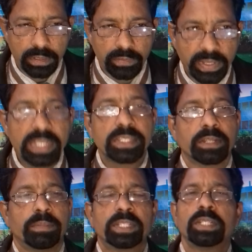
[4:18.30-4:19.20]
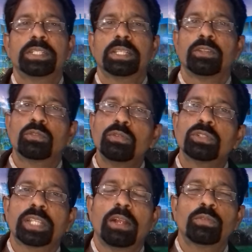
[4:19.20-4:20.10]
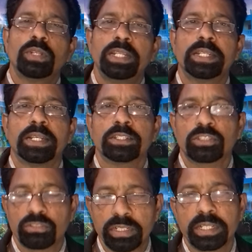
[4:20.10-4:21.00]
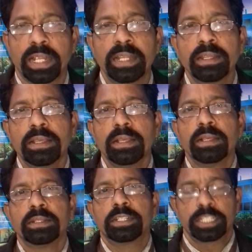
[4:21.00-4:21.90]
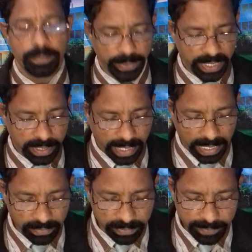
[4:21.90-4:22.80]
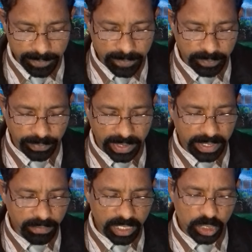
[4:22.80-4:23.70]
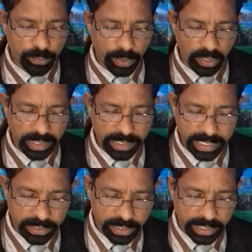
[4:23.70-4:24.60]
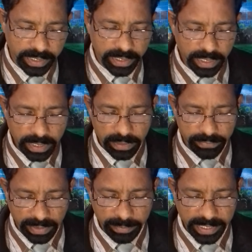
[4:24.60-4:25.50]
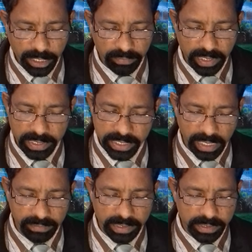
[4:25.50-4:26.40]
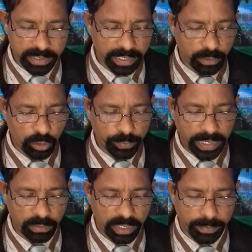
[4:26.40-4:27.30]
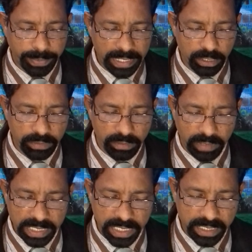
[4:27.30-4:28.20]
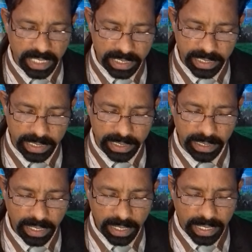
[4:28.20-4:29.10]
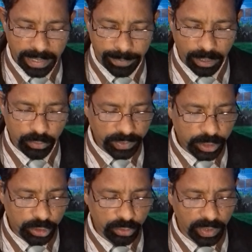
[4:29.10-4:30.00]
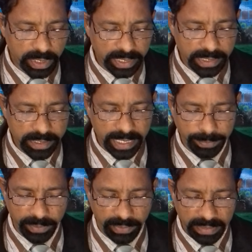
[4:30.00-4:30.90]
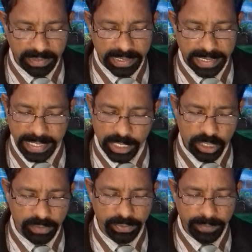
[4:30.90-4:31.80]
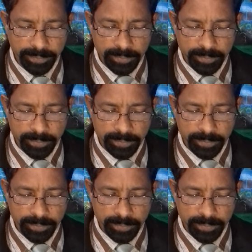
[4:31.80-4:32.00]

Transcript: ways and methods and rules how to lead a strict and disciplined life. He was born in Kshatriya family of the Lichavis, a group that was a part of the Vaji Sangha, about which you will read in chapter 5 at the age of